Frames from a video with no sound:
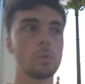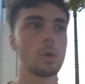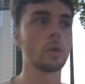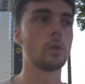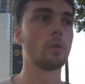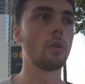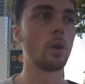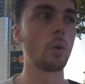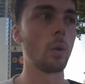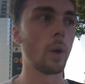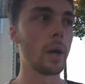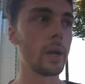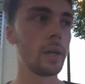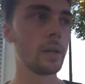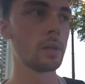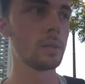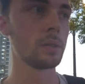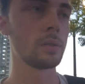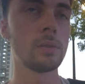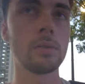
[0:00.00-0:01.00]
gone the wrong way.
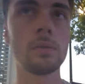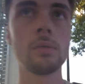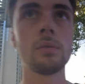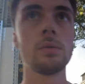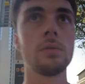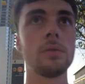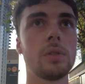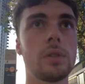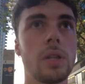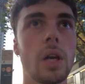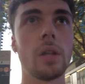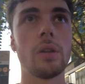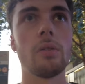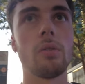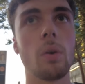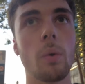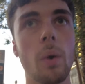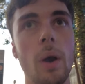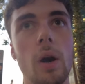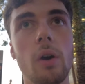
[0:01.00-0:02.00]
Turned the
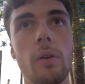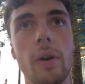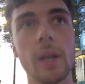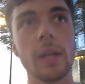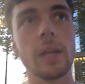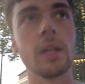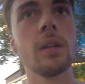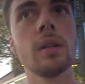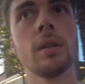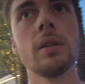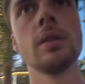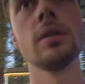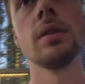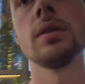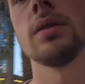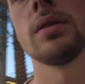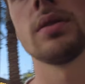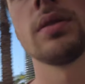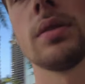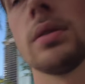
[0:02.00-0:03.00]
wrong way already.
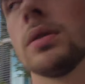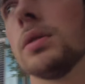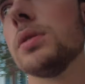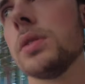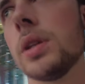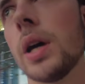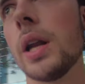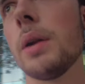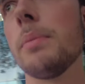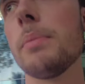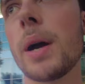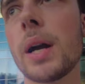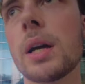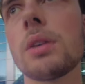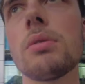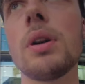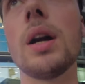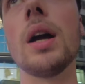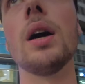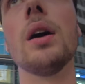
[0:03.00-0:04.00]
Turning back
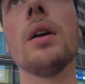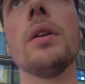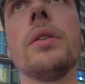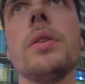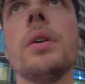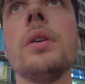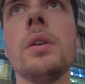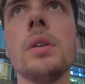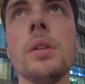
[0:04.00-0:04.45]
around